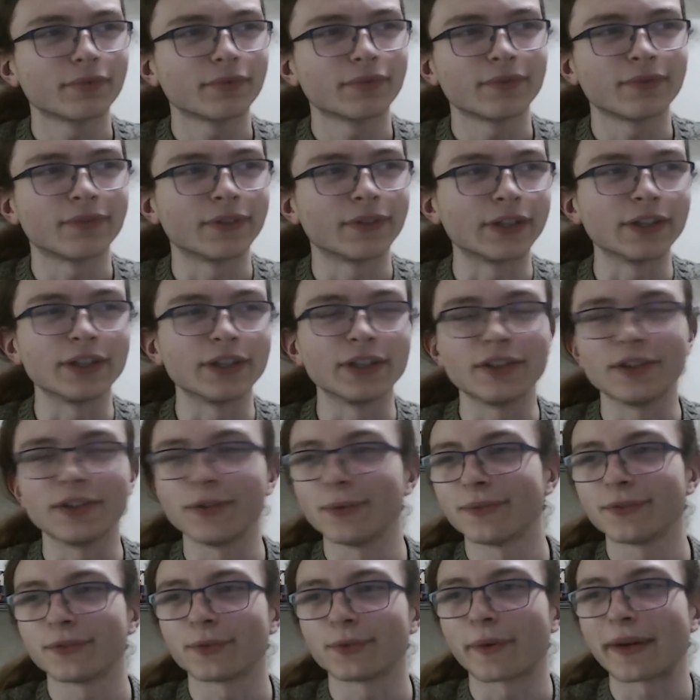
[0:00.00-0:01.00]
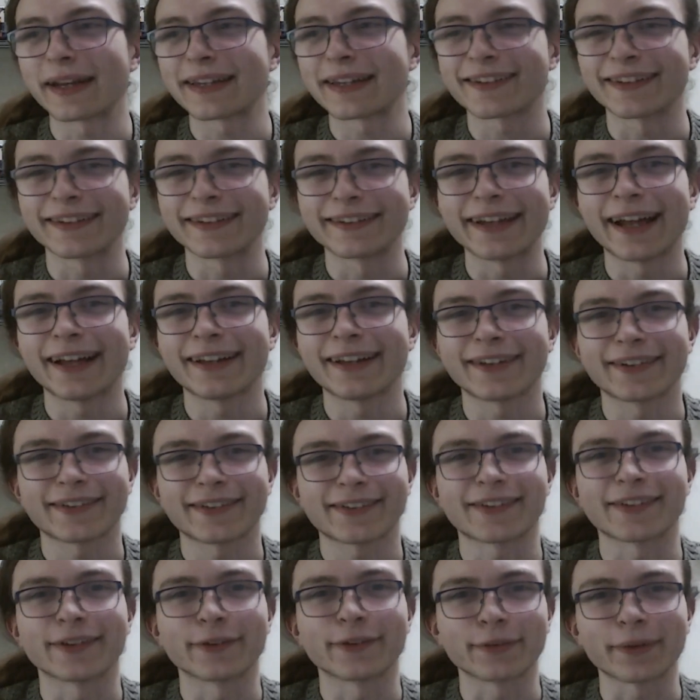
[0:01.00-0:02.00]
the greater
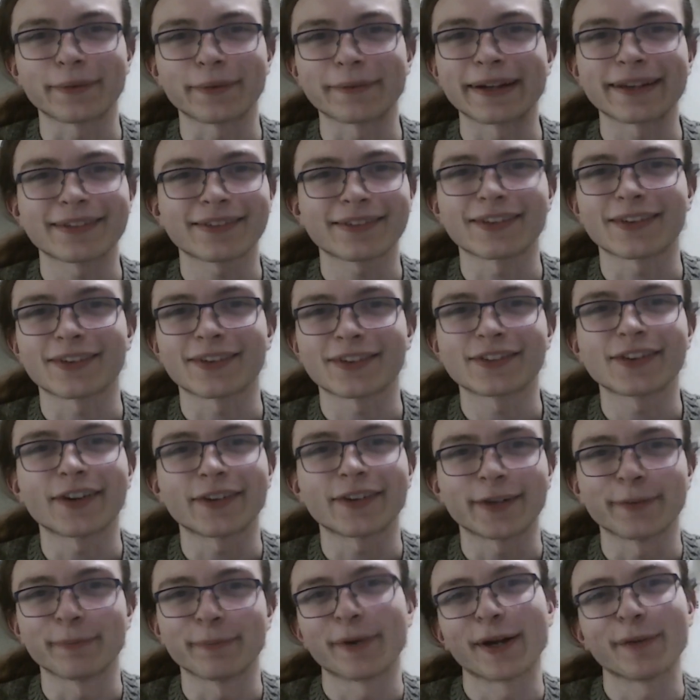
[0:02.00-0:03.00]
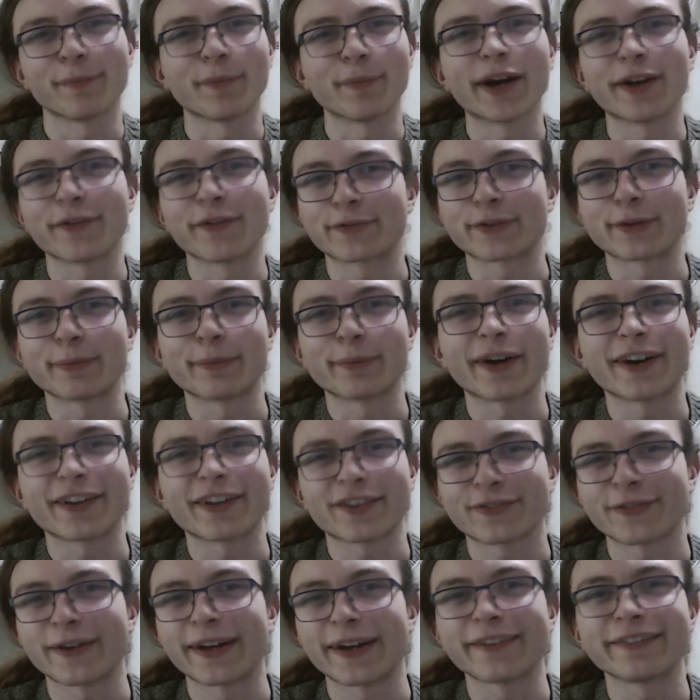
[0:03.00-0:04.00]
galaxy of ARESDA stuck in my mind for the
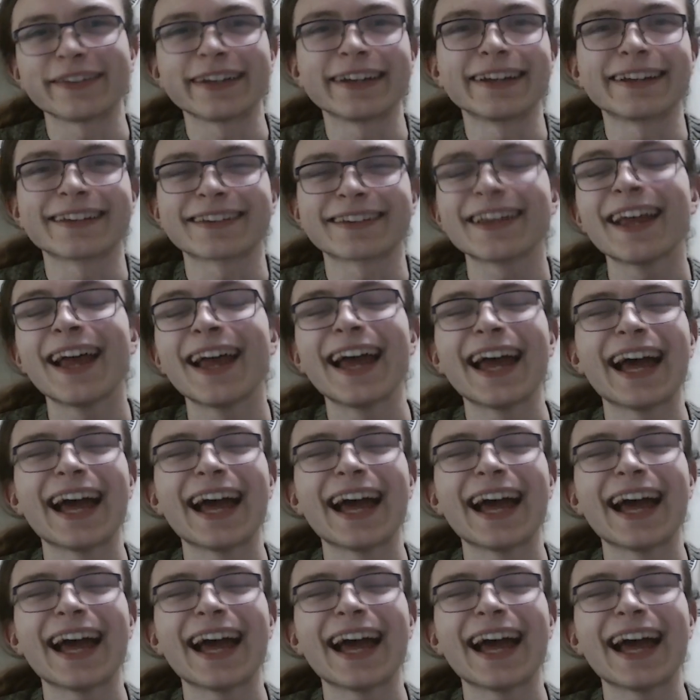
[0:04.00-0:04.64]
past 5 years.